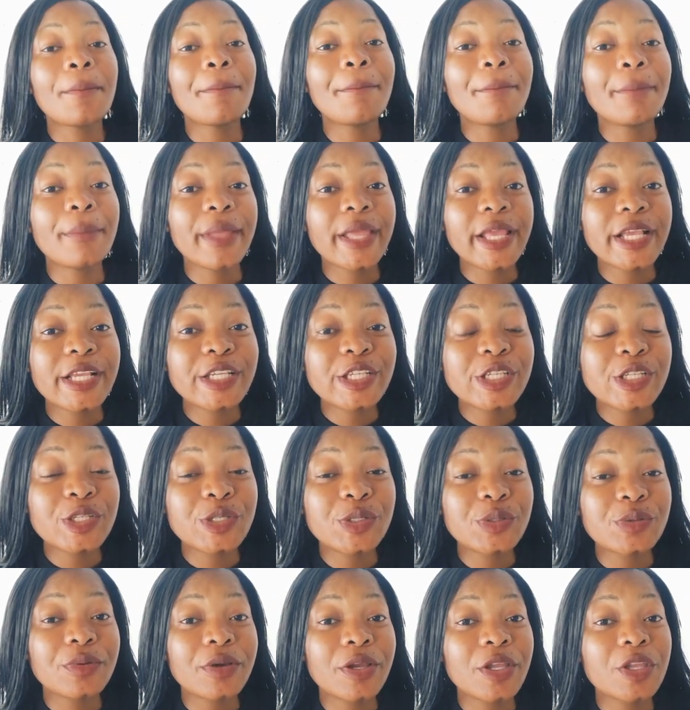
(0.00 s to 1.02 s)
make
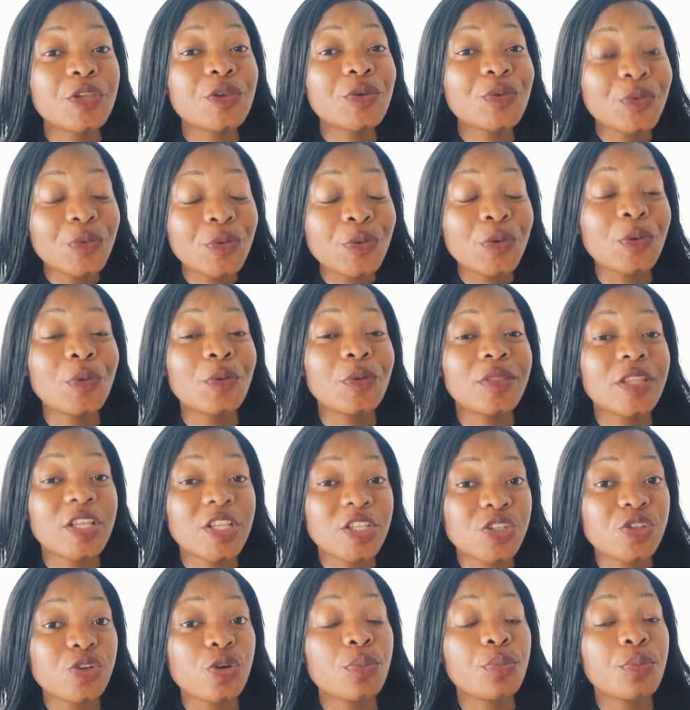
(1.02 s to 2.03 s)
sure you know the
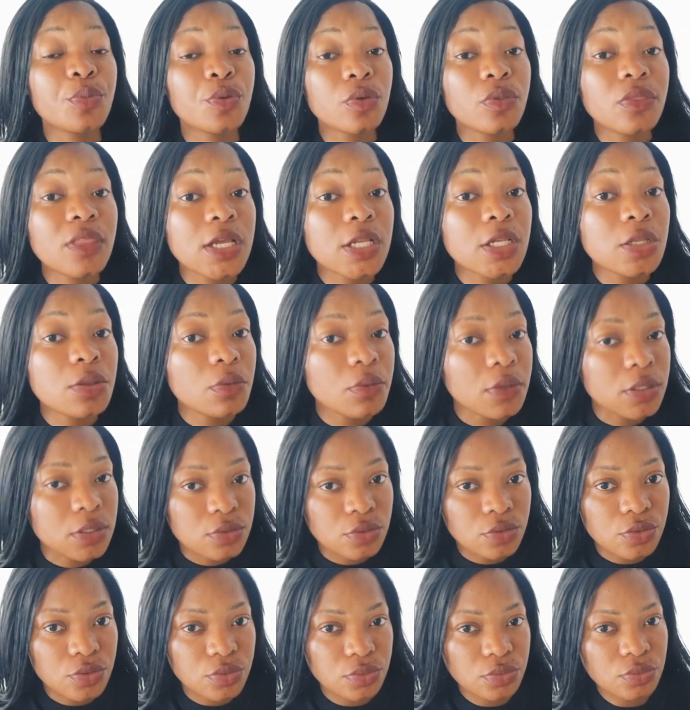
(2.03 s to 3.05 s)
job you, that you want to
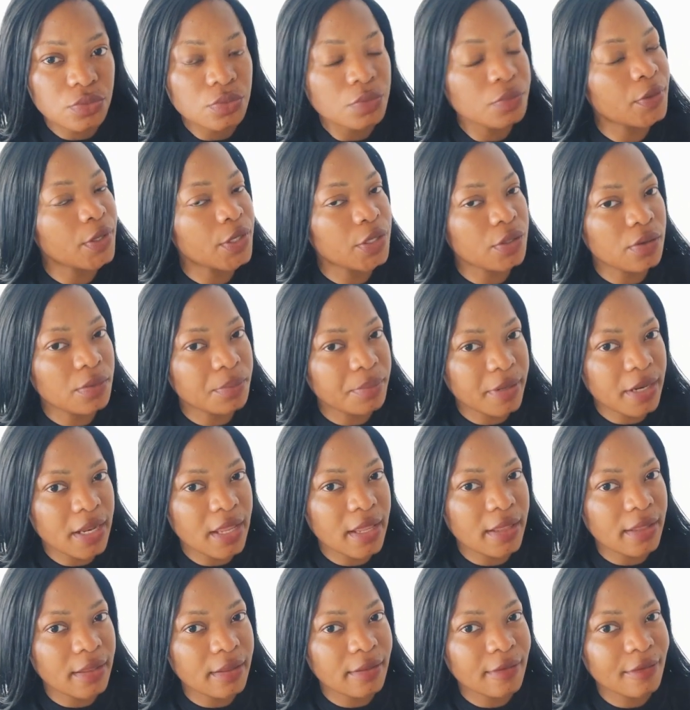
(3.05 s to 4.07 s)
do when you're
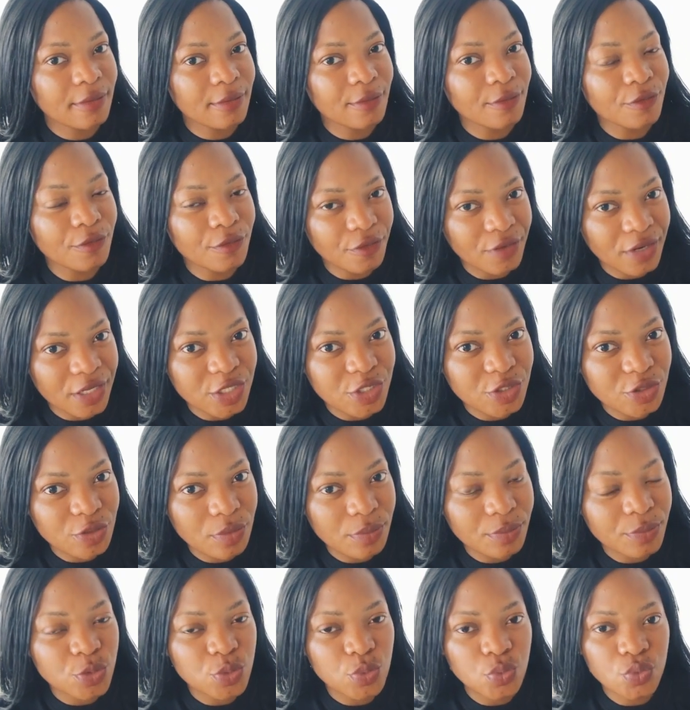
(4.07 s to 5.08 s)
applying for a job
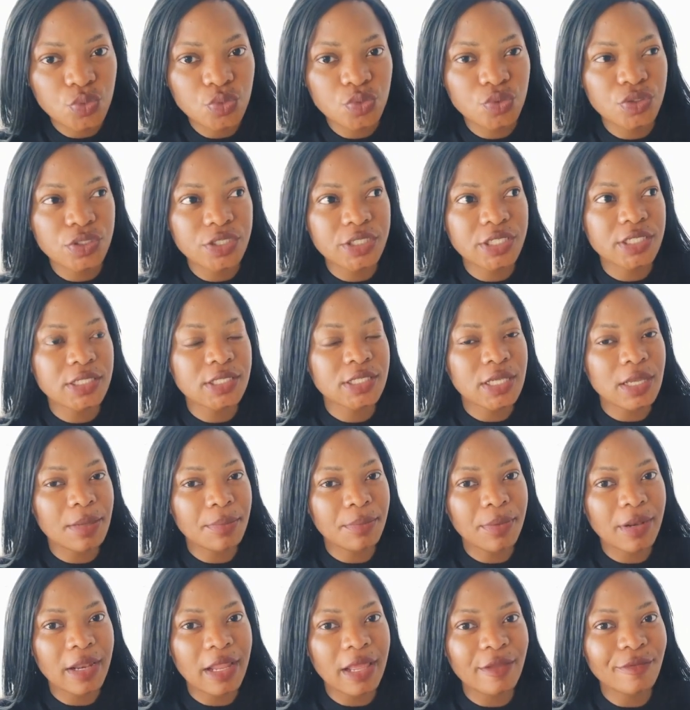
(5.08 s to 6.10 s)
do not just
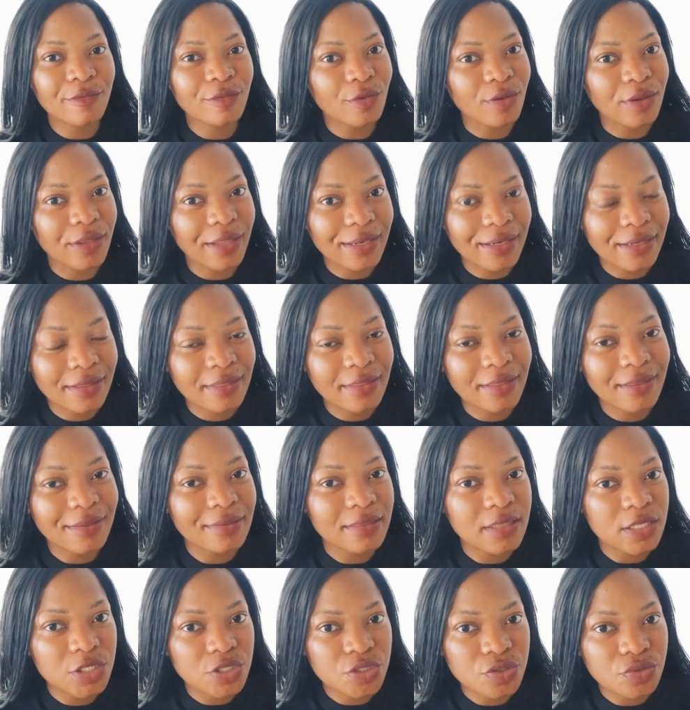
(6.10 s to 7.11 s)
apply for anything
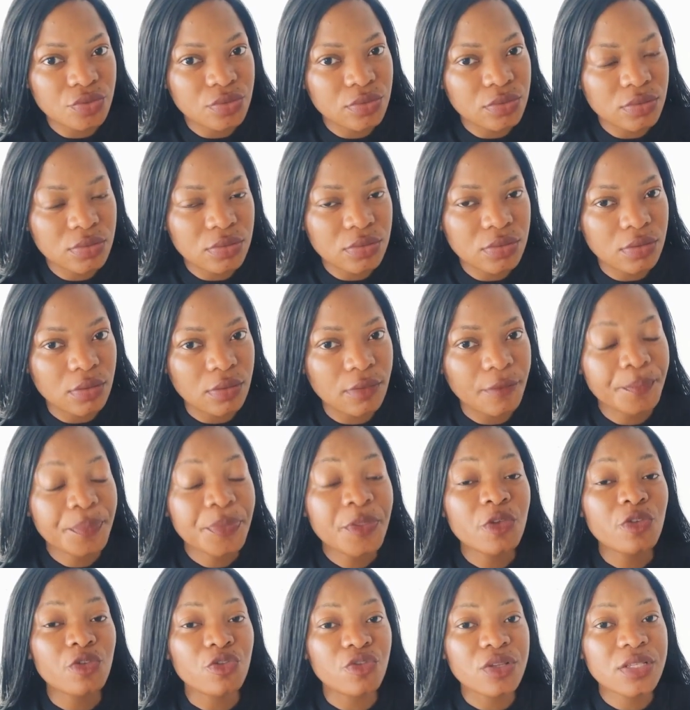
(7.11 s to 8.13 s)
that you do not know
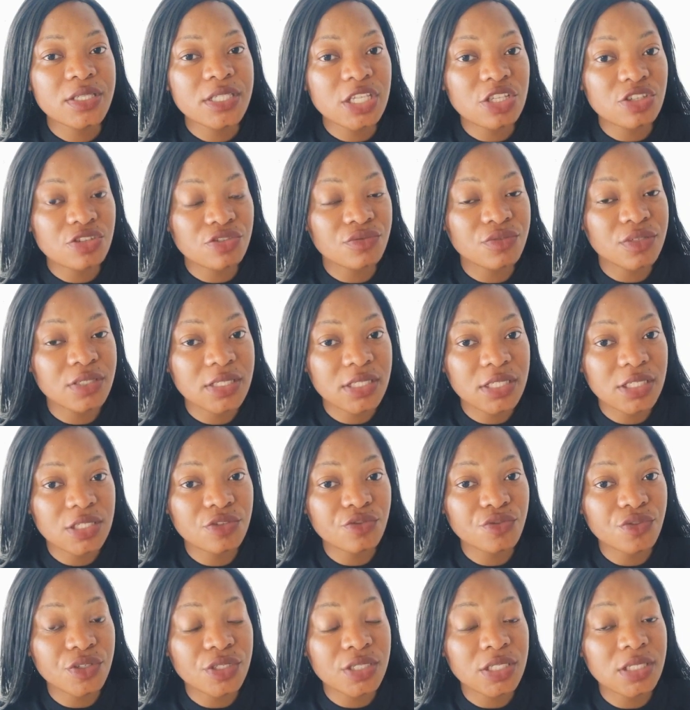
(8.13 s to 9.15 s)
research research
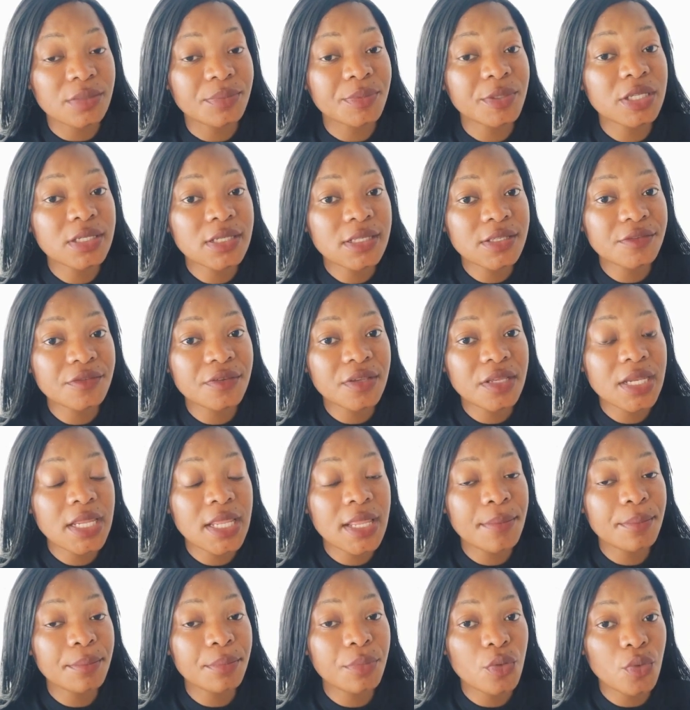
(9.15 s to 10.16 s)
research it is very
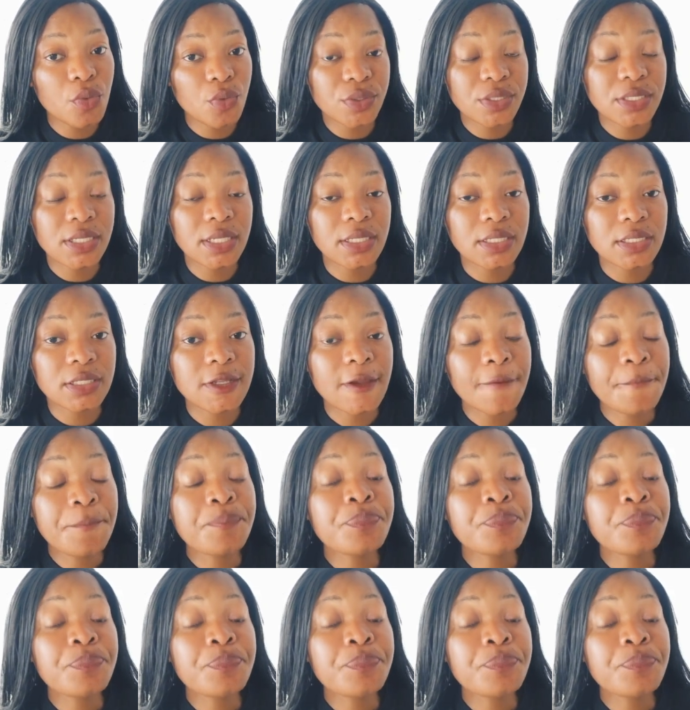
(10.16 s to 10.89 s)
important